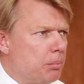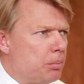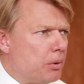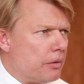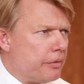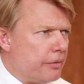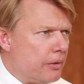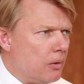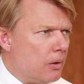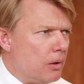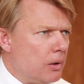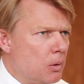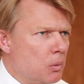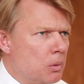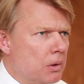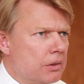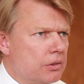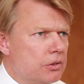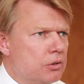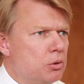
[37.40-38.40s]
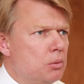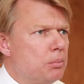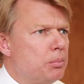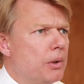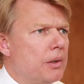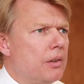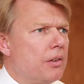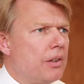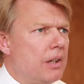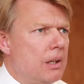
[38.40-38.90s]
portfolio was
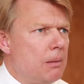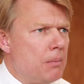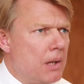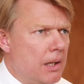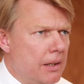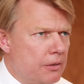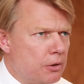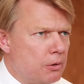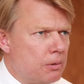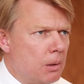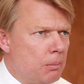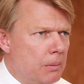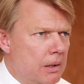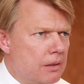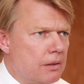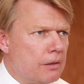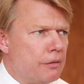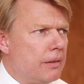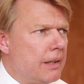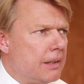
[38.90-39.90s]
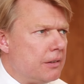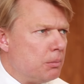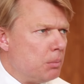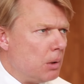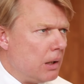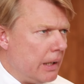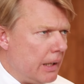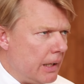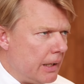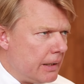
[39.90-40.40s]
2.3 million square meters of
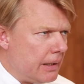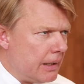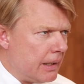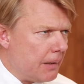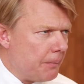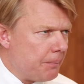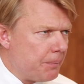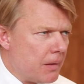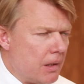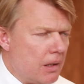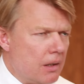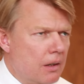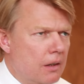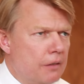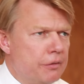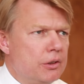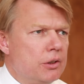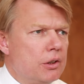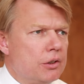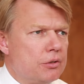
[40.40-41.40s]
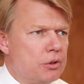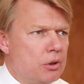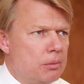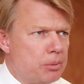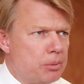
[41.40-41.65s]
lettable area of industrial